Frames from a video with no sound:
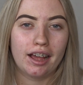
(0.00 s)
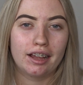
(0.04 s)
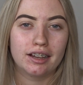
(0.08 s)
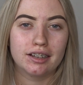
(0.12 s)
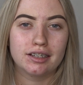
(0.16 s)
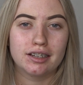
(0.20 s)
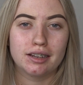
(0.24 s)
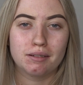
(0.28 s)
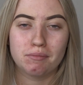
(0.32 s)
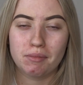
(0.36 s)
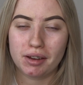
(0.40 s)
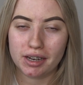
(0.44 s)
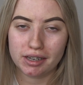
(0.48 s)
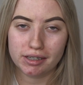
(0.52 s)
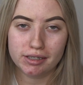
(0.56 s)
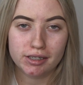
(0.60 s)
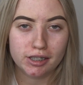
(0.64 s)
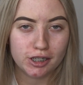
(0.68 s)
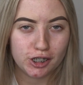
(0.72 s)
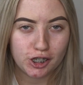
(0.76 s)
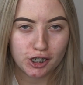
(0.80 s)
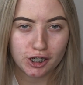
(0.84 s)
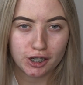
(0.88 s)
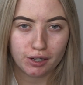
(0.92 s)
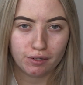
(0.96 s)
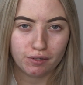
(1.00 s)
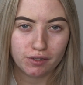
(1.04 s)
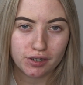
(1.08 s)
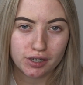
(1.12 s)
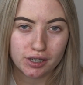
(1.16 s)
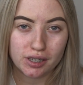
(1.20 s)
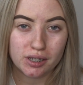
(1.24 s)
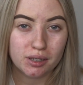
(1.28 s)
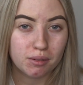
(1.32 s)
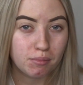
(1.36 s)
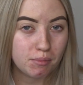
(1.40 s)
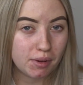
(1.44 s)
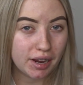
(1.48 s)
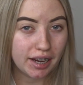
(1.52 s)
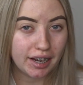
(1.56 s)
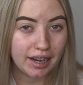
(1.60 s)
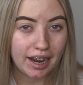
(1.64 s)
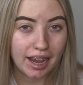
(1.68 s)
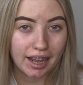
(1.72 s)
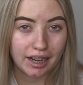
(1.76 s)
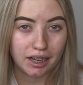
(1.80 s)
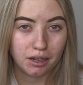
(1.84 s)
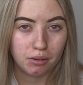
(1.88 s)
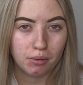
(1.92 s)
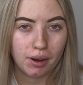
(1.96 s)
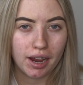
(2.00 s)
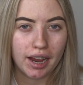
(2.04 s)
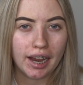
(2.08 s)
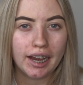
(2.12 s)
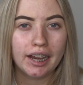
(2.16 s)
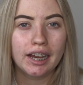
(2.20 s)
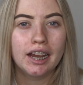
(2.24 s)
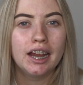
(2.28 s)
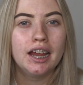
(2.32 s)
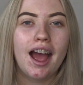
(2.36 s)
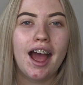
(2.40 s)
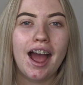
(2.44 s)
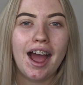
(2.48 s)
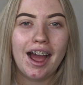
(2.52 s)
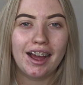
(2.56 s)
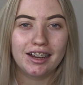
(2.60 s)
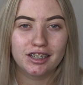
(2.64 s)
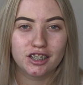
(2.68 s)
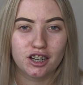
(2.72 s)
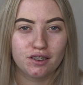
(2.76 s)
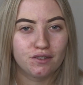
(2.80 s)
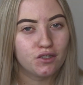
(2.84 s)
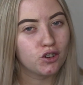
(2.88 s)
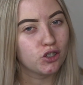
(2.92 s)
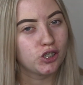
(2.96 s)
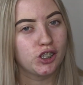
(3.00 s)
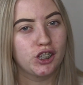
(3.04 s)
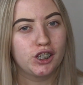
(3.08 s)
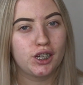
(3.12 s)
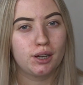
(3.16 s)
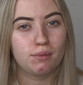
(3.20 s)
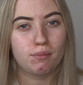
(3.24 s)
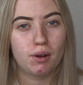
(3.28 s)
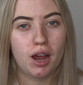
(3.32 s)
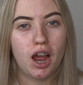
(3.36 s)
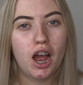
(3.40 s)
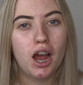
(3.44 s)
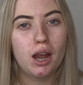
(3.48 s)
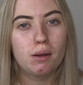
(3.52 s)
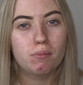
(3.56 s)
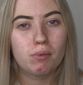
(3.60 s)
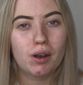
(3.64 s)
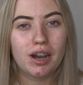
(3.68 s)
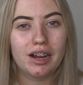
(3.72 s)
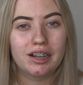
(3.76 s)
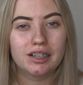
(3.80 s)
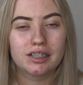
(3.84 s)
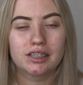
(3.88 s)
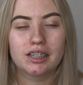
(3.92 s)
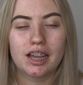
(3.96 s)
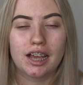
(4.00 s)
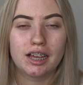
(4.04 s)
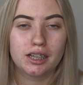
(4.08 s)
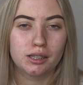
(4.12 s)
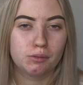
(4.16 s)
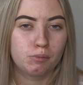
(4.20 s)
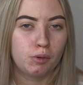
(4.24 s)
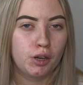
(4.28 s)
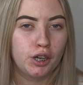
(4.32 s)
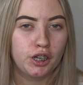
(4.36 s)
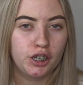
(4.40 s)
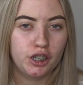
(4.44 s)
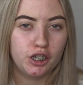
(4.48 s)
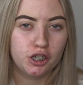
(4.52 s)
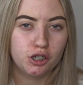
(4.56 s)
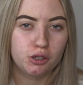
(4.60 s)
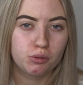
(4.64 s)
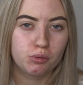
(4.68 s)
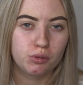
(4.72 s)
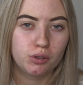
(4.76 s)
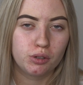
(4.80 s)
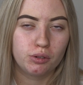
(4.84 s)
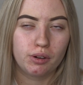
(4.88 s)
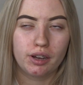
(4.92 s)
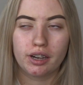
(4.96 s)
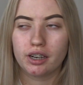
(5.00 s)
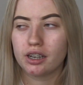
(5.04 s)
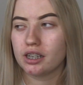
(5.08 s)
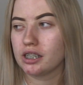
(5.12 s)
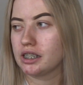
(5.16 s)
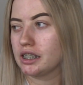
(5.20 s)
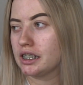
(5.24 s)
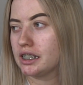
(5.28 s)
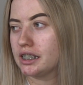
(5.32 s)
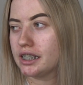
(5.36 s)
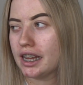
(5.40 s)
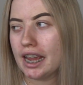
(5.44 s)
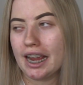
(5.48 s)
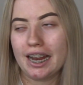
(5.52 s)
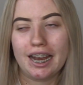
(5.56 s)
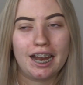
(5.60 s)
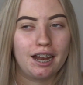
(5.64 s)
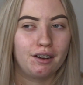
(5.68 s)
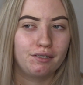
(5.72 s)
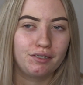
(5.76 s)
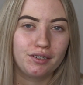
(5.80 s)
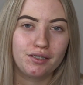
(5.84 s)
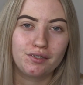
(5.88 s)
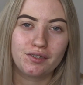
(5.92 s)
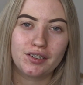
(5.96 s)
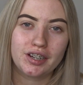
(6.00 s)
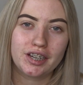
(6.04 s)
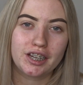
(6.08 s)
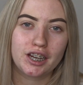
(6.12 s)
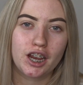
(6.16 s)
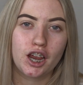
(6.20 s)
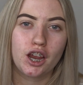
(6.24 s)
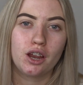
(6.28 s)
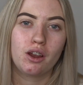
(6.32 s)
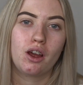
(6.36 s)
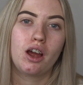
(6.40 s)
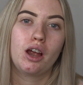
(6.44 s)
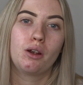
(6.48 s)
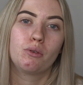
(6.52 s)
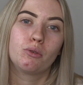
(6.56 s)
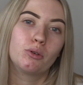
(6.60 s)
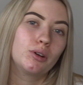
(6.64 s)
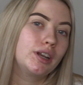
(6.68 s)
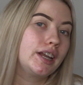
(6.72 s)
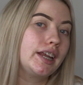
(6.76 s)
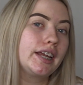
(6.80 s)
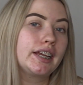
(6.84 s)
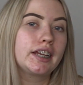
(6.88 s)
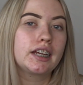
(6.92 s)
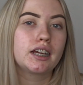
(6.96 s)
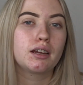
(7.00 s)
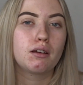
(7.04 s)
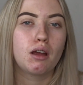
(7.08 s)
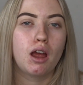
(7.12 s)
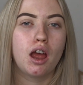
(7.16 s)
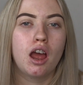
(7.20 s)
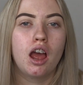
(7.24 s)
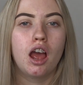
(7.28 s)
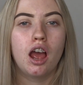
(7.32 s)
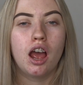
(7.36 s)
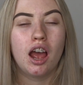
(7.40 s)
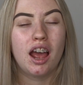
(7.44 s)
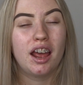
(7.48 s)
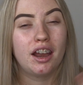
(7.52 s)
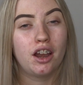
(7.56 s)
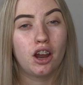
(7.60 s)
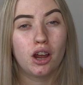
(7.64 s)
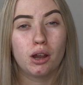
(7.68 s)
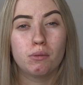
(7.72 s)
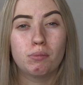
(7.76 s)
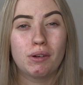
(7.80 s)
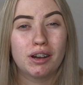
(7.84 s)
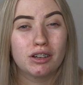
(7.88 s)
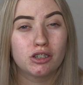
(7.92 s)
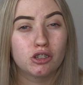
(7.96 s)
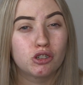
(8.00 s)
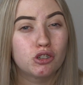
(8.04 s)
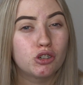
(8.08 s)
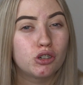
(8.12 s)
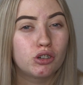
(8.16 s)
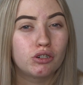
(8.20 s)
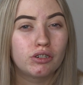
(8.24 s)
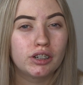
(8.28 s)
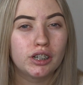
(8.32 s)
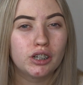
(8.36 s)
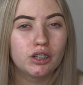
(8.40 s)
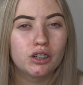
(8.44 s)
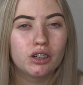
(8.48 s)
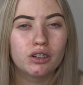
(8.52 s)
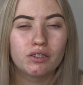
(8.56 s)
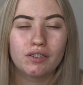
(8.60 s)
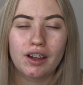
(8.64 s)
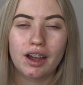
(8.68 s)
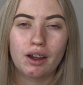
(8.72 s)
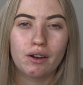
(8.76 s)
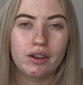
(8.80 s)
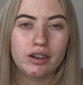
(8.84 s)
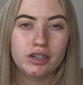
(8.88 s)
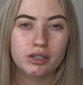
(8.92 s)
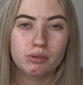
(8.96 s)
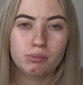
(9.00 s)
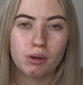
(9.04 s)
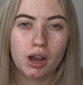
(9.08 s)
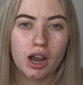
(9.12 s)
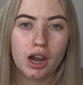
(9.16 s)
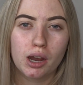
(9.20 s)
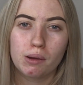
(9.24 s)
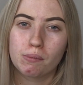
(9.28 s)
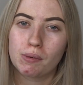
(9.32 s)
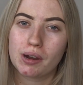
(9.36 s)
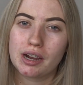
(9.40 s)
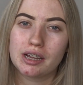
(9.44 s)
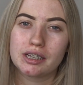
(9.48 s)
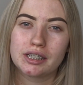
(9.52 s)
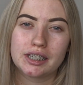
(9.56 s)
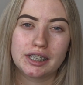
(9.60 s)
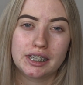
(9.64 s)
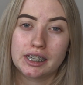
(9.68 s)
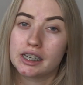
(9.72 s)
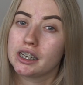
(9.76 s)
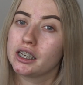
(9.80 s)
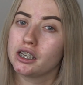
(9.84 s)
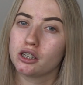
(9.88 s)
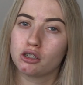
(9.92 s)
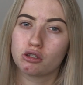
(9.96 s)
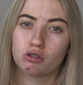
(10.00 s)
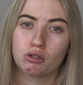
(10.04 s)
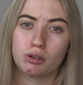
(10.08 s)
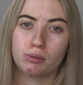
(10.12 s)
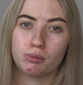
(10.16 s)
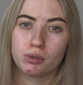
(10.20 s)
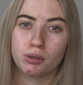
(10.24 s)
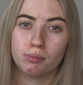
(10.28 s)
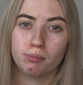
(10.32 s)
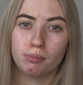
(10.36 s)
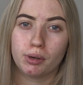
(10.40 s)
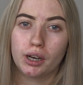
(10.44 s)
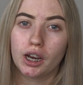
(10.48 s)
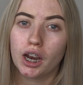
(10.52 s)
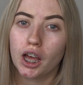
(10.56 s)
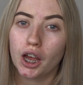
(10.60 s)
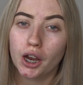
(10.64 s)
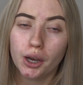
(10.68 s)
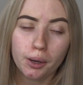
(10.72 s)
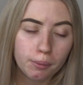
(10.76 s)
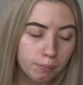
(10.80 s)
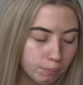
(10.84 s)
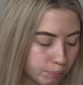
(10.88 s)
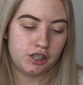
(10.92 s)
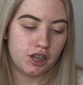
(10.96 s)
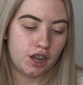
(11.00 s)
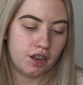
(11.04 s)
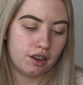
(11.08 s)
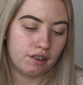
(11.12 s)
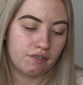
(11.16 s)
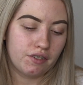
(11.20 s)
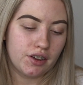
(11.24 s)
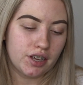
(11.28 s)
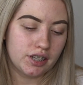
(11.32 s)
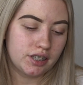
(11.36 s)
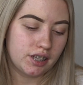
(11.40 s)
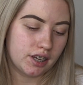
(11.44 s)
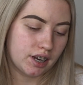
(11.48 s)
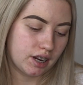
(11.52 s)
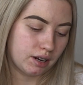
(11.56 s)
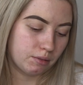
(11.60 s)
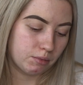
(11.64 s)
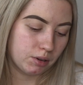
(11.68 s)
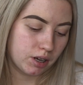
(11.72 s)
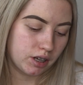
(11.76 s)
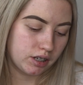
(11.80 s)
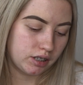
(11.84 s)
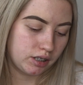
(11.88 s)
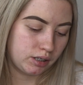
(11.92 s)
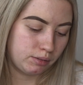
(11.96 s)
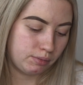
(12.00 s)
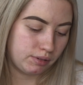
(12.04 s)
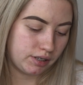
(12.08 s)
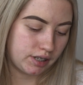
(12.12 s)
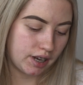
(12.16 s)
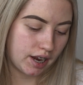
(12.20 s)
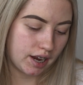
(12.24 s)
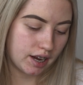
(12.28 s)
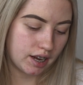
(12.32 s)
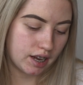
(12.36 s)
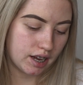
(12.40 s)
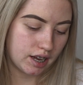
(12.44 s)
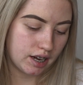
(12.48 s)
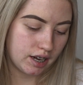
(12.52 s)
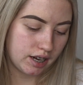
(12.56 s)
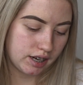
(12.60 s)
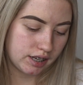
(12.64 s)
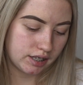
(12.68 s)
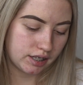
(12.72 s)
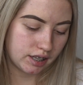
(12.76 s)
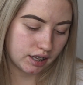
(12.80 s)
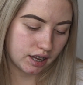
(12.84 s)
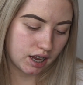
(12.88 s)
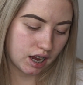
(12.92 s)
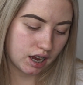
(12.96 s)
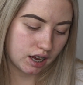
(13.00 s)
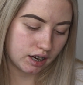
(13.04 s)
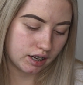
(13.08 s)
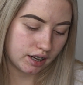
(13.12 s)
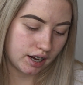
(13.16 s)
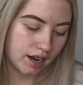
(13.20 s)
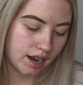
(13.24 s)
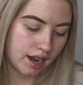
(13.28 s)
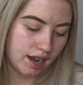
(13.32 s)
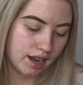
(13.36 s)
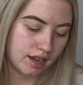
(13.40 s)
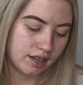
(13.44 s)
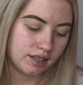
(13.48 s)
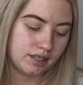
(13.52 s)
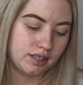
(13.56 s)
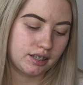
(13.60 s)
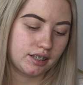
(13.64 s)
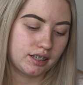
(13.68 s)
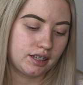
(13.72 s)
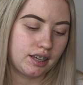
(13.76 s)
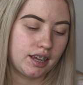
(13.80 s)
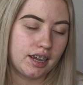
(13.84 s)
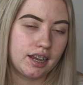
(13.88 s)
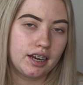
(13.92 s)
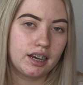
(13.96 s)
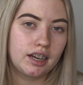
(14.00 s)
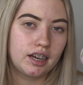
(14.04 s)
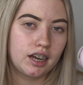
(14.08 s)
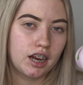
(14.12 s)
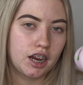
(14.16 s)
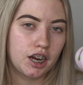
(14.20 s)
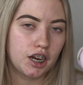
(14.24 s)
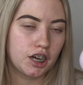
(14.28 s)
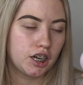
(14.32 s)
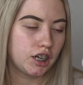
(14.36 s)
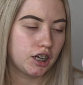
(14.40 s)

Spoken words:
and it makes such a difference to me anyway. And I've also done my eyebrows as per usual, and as I say in every video, I will link an eyebrow tutorial of how I do my eyebrows in the description below. So the first thing I'm going to be taking is the Garnier Skin